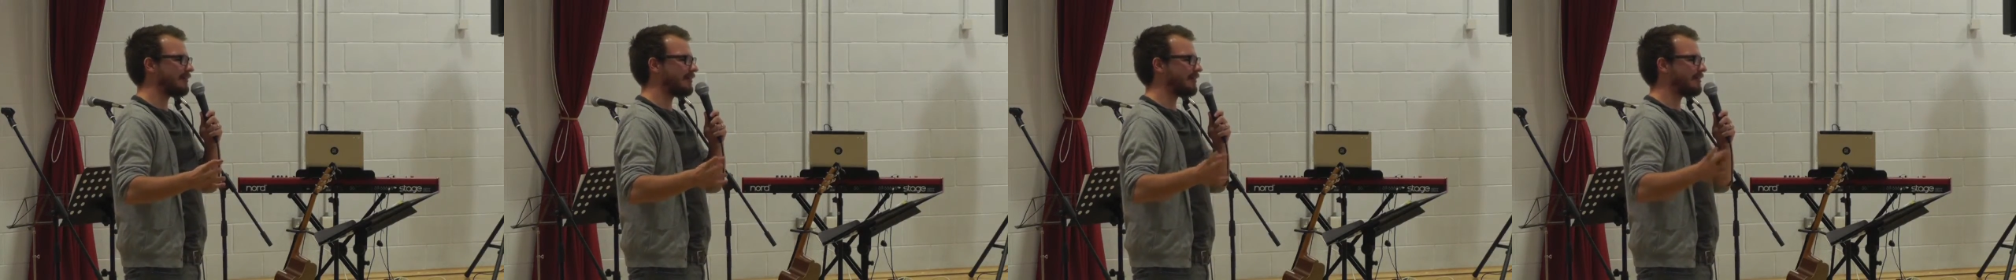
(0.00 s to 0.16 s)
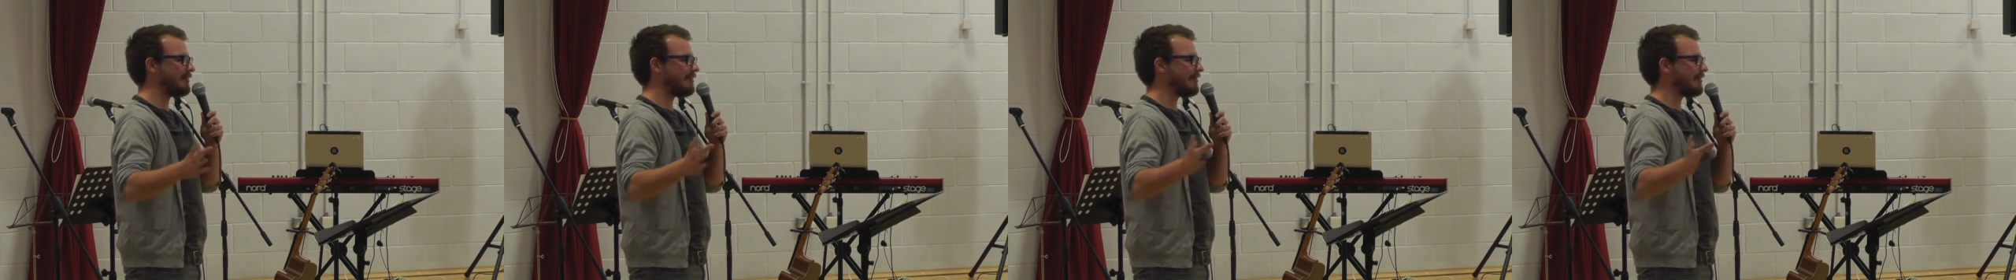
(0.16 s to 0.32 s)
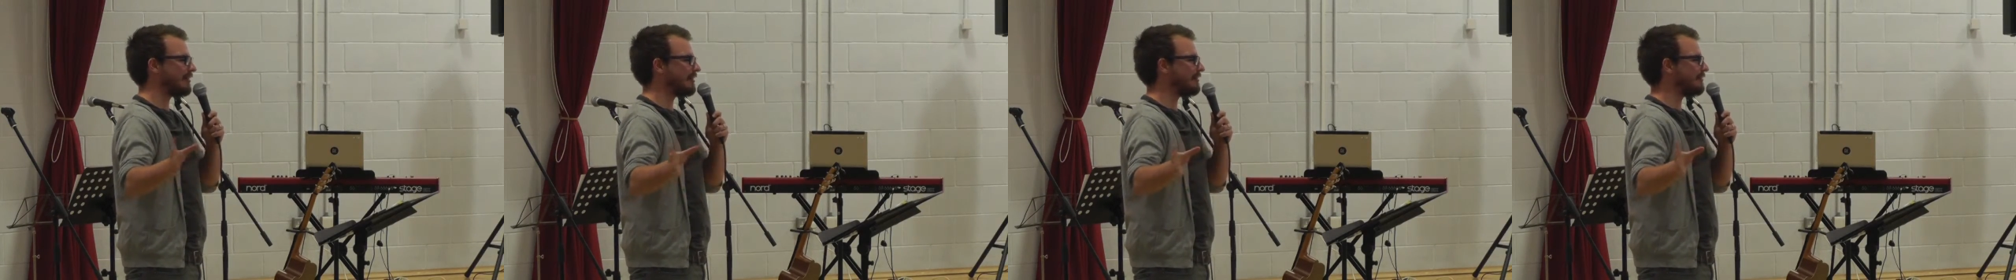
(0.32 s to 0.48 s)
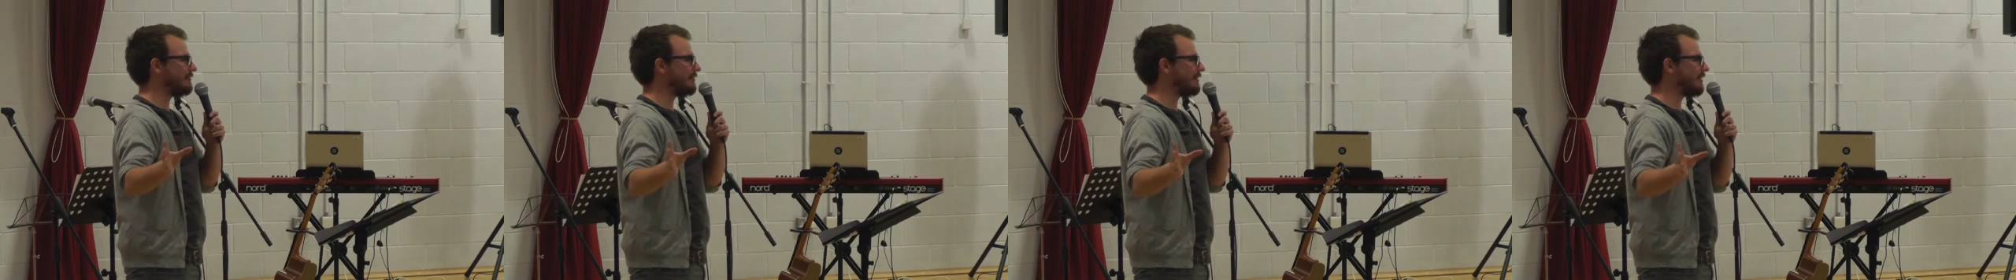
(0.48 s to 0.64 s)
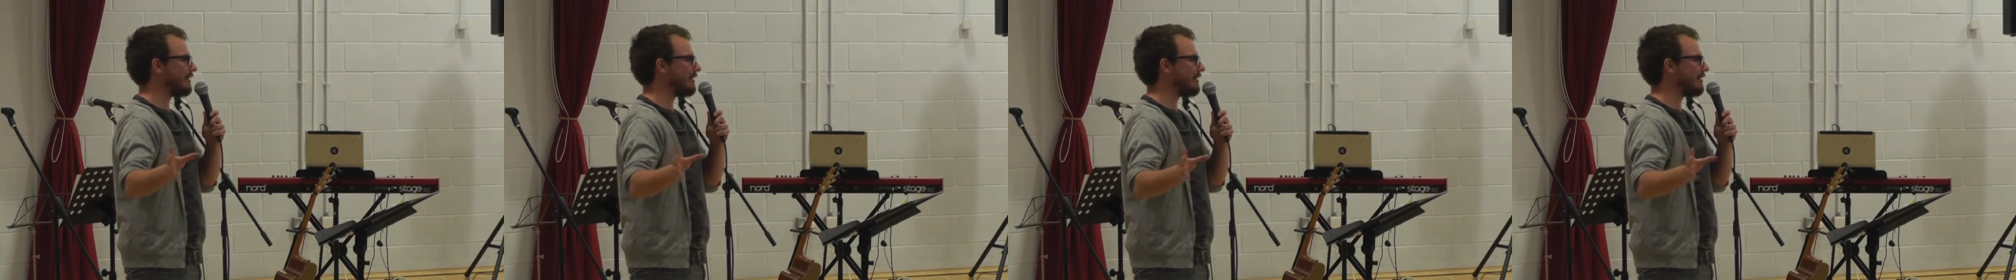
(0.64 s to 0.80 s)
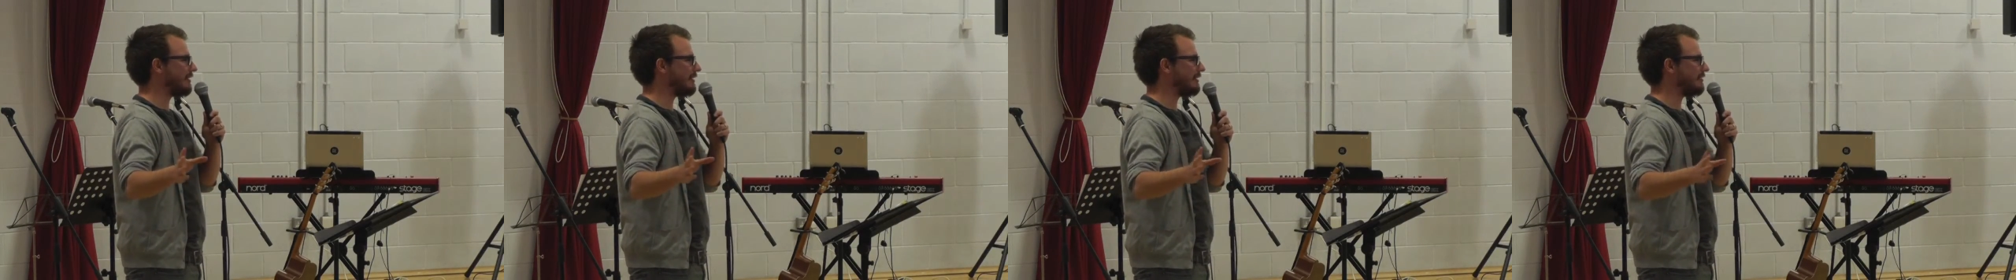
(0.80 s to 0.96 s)
They're living
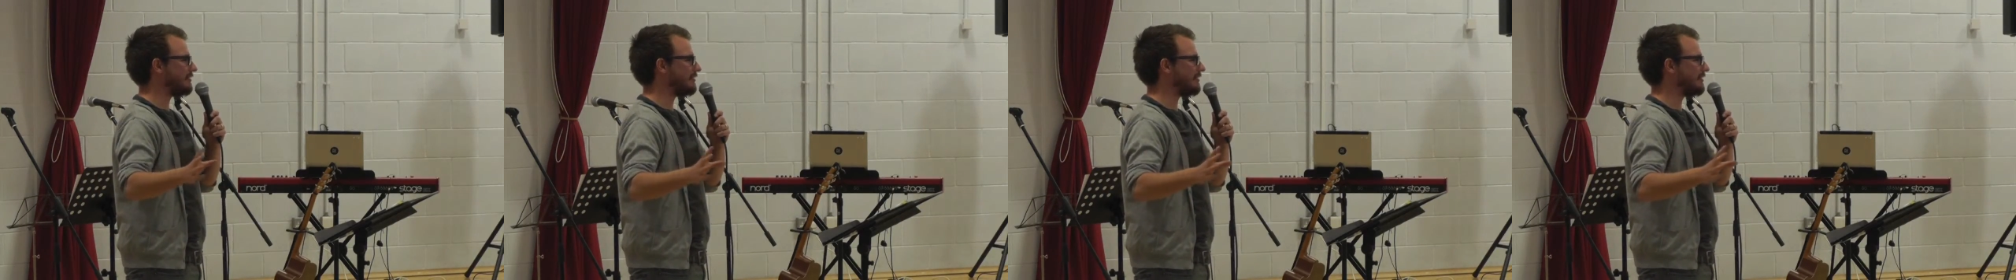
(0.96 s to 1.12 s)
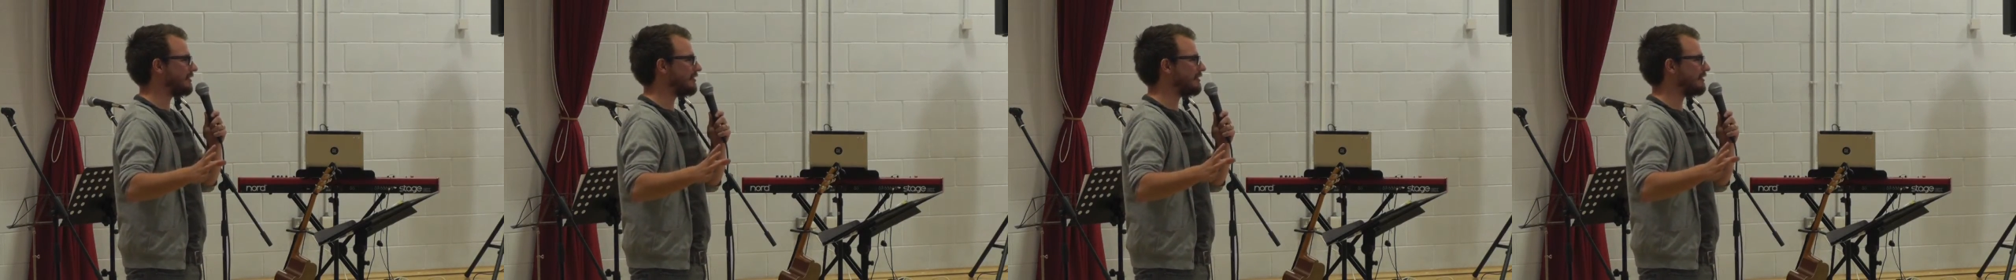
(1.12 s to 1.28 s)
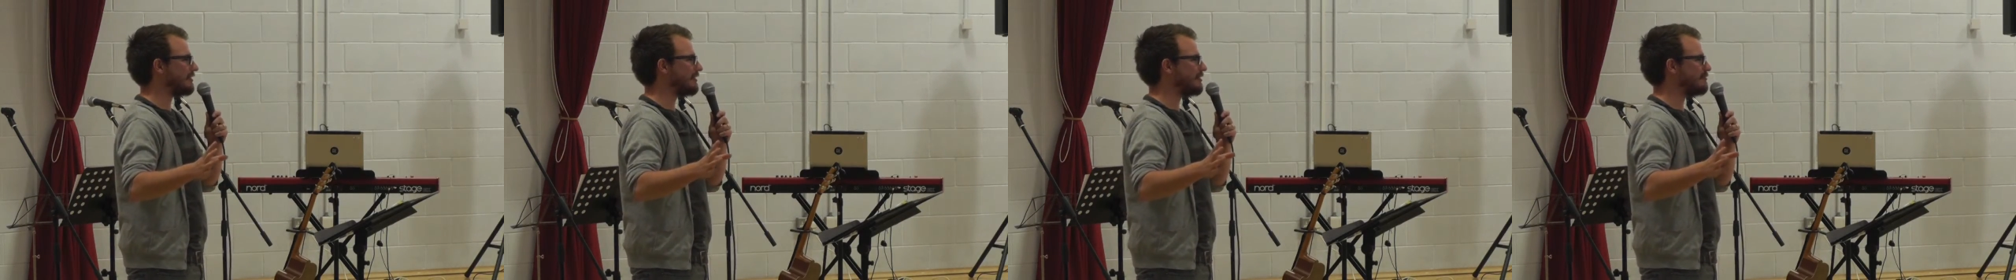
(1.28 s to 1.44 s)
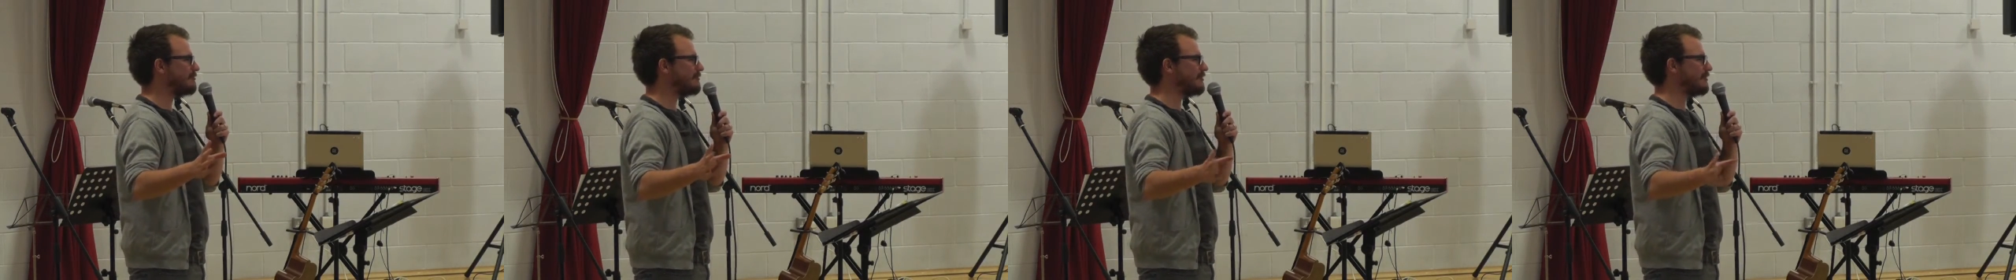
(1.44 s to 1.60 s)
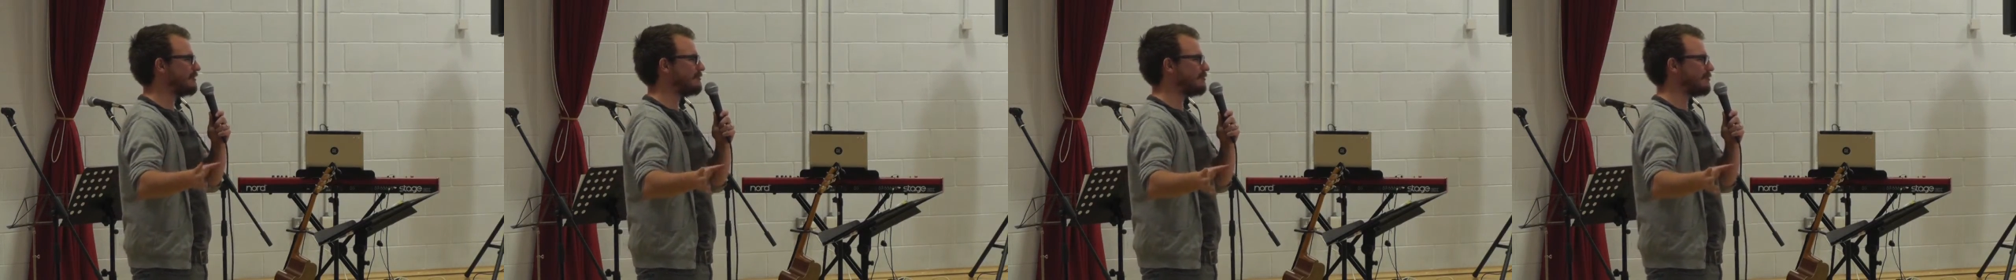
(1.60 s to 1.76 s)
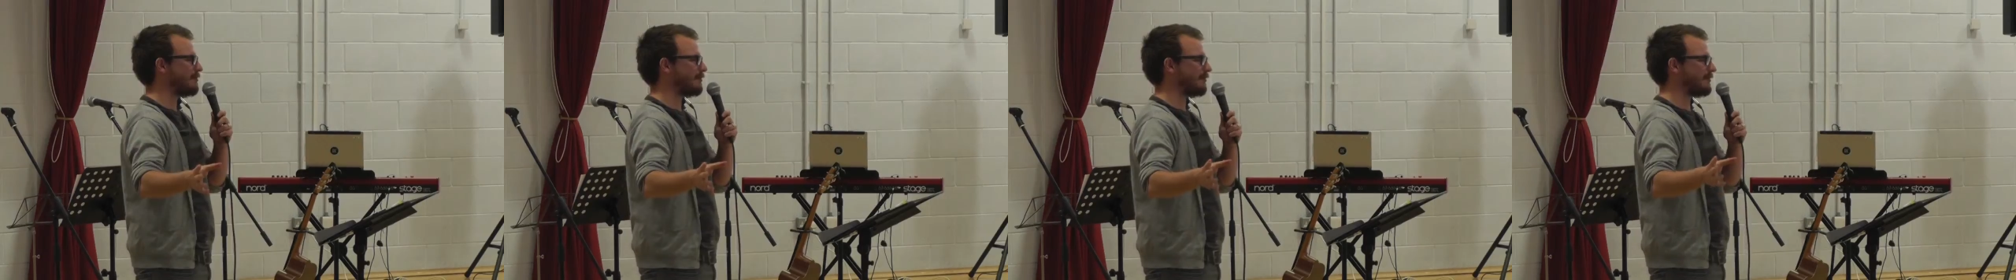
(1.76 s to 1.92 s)
their lives here. Do they
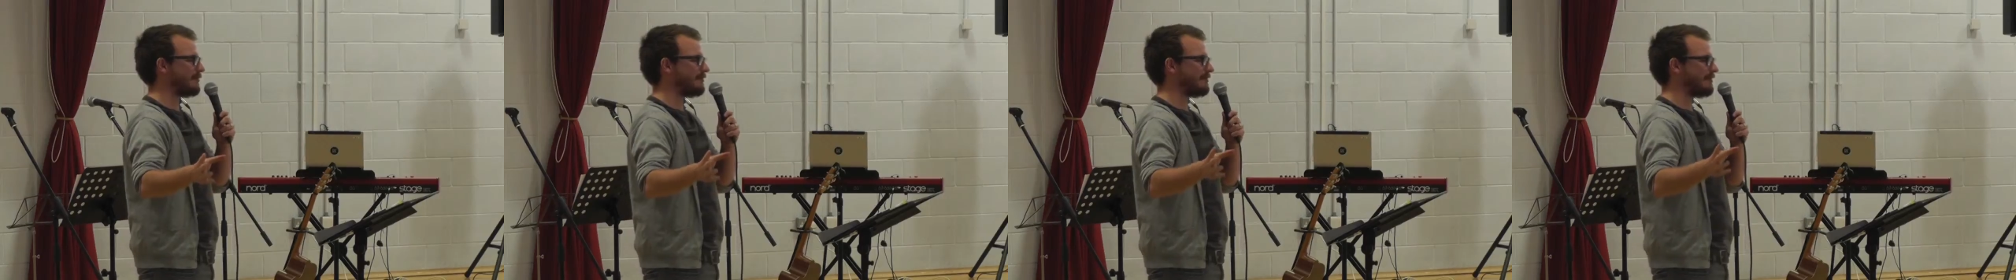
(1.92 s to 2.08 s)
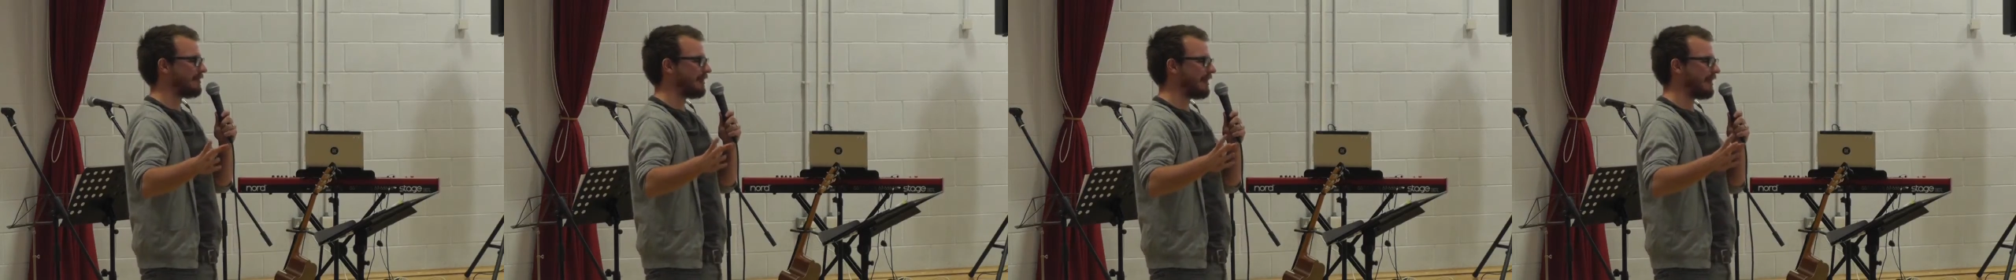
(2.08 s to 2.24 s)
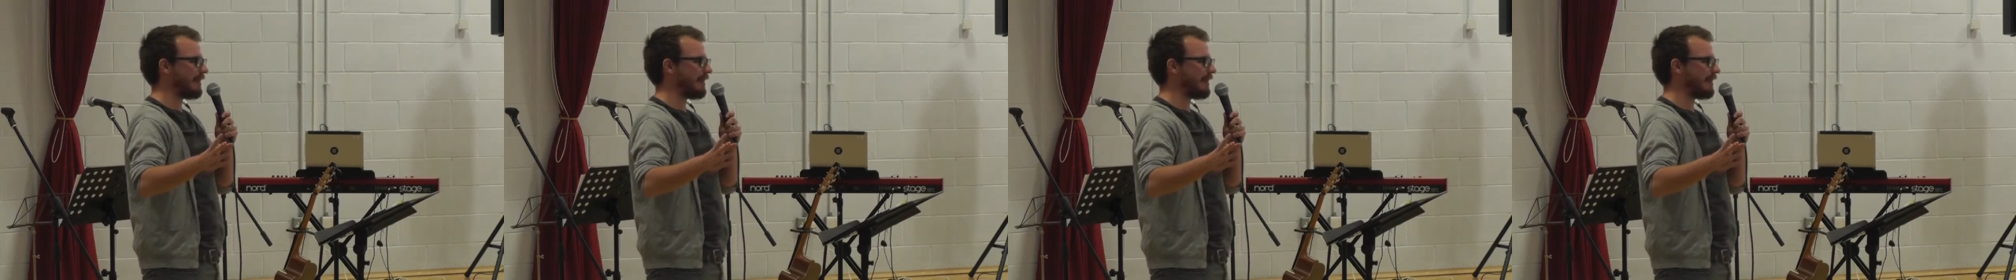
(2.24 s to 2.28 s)
really want